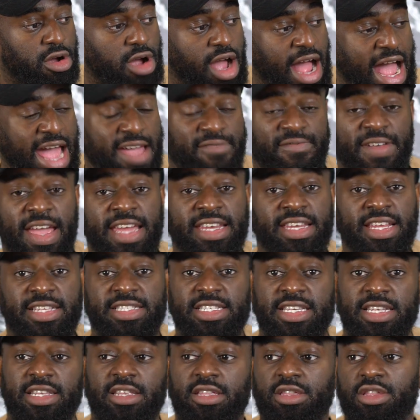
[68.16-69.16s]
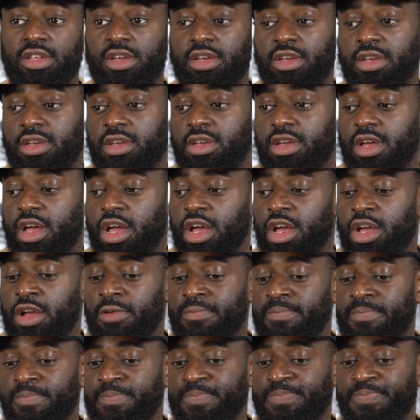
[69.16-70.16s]
I've edited the
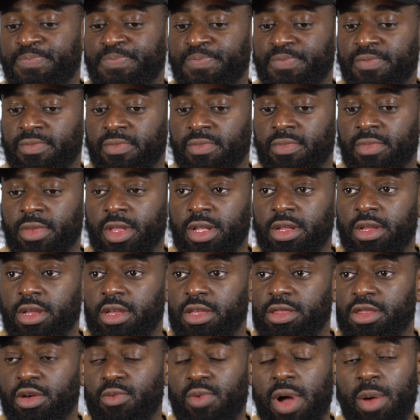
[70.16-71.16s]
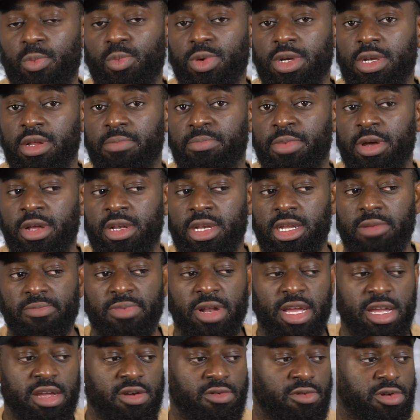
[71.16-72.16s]
um, the one with the Burnley
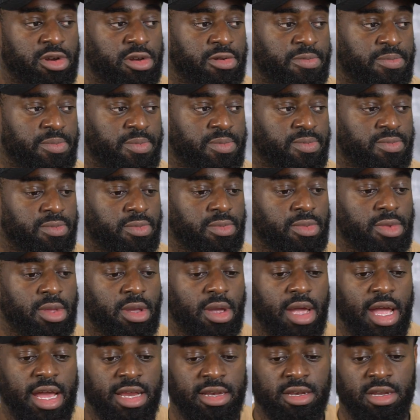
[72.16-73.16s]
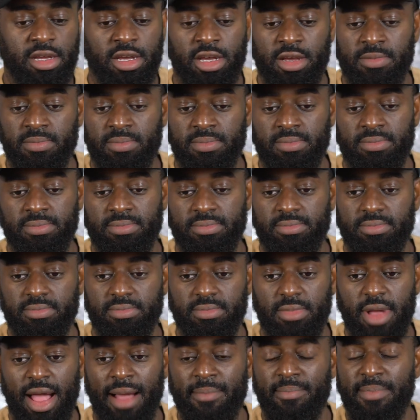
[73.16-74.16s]
player on, and um,
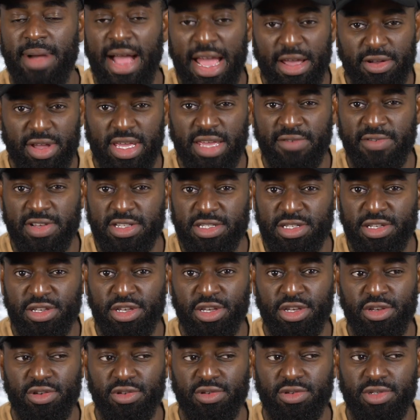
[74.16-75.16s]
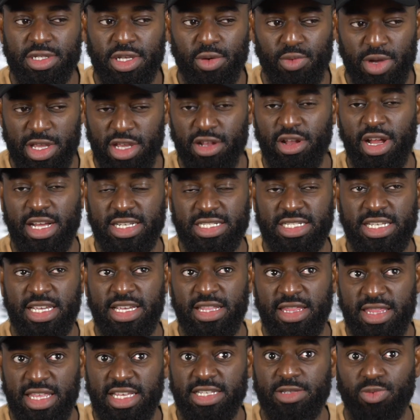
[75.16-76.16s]
I might give it to you. So when you are not
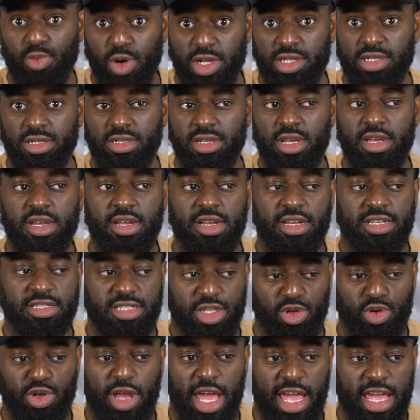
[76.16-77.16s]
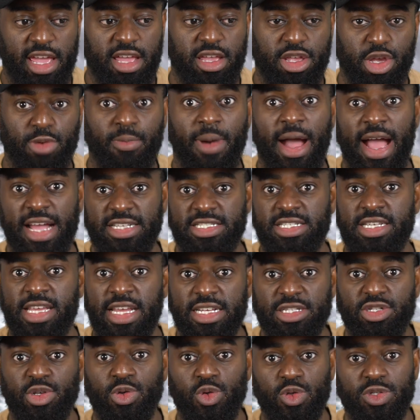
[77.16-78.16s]
seeing this one today, you might actually
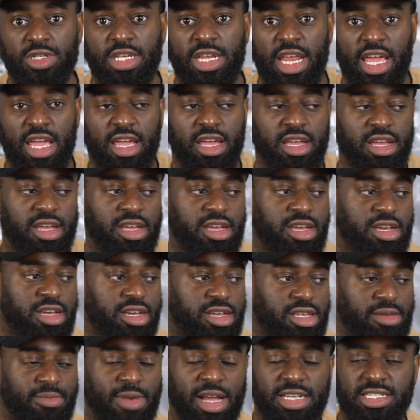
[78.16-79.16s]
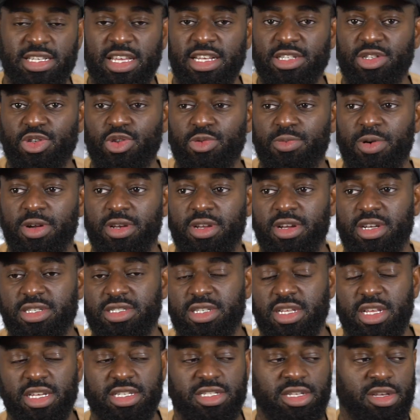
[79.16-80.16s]
get two today. You might actually get two podcasts
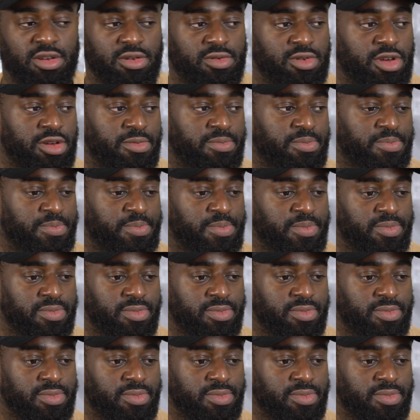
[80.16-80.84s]
today. So um,